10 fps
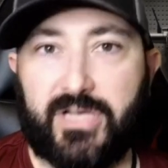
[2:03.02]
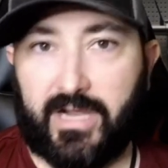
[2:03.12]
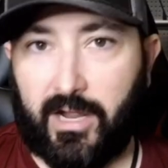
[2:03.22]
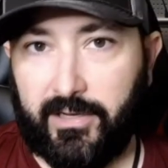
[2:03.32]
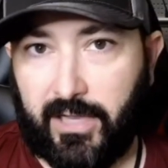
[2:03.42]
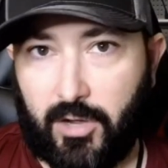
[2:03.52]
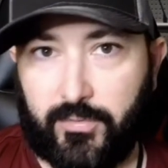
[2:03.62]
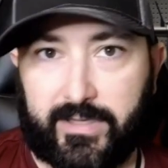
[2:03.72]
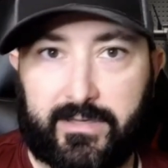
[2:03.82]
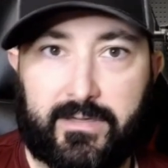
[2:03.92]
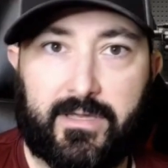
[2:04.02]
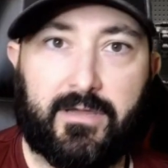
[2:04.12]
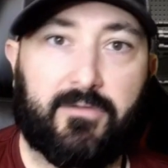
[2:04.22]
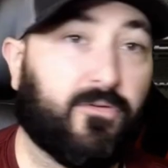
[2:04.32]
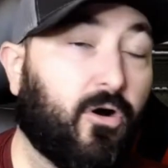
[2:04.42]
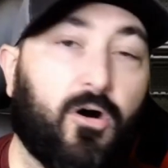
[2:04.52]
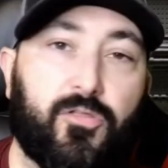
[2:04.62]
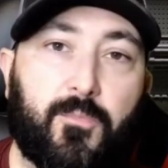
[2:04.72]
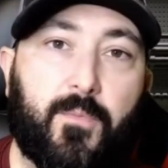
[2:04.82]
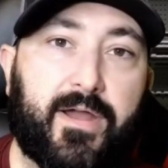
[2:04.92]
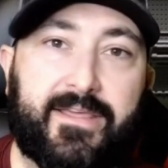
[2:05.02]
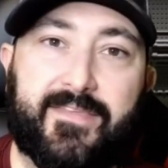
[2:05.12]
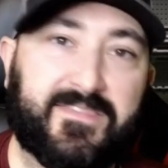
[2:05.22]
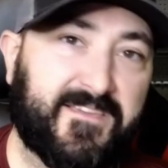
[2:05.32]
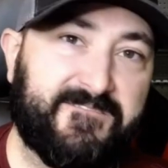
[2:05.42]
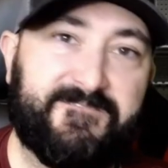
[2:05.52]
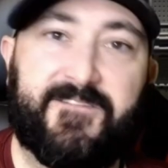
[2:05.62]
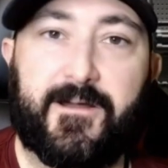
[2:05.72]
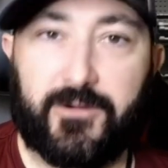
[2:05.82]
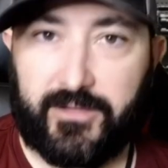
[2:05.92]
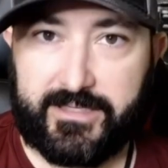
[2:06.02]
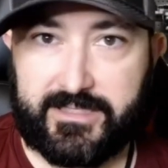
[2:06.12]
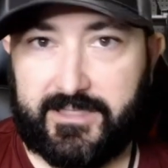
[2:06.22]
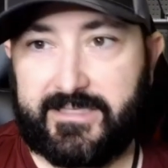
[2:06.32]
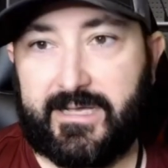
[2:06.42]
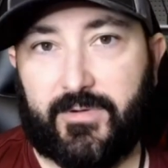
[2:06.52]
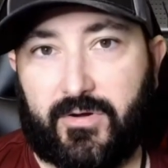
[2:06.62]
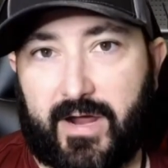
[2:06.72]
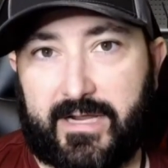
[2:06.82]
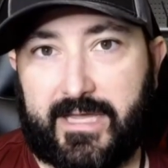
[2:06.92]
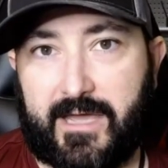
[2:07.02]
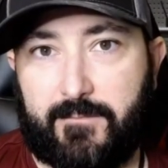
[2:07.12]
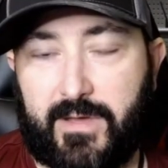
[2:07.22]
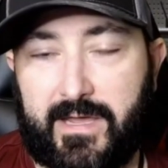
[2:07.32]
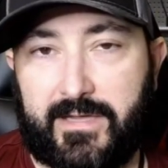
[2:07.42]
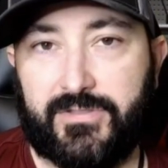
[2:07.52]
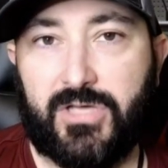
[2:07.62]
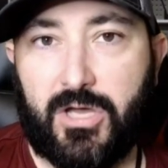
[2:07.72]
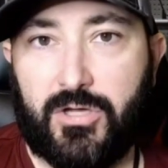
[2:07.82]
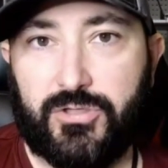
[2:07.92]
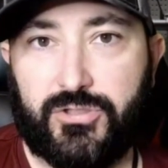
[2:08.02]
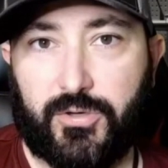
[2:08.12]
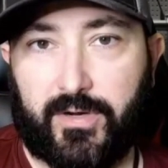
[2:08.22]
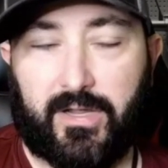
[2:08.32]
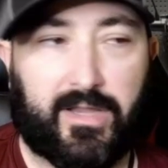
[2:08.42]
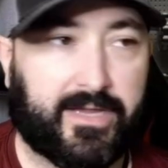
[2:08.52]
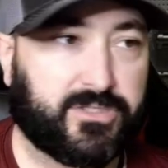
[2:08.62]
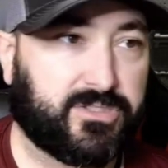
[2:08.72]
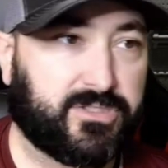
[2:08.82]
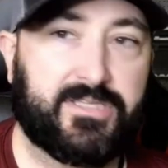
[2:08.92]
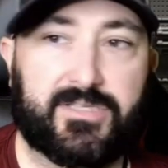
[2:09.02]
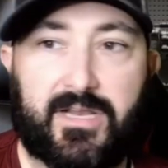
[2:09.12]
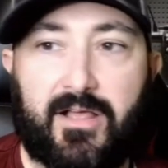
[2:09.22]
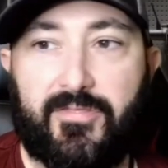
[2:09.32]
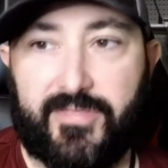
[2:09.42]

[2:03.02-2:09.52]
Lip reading: Unloaded, for all the money that they funnel into the Democratic campaigns during election season.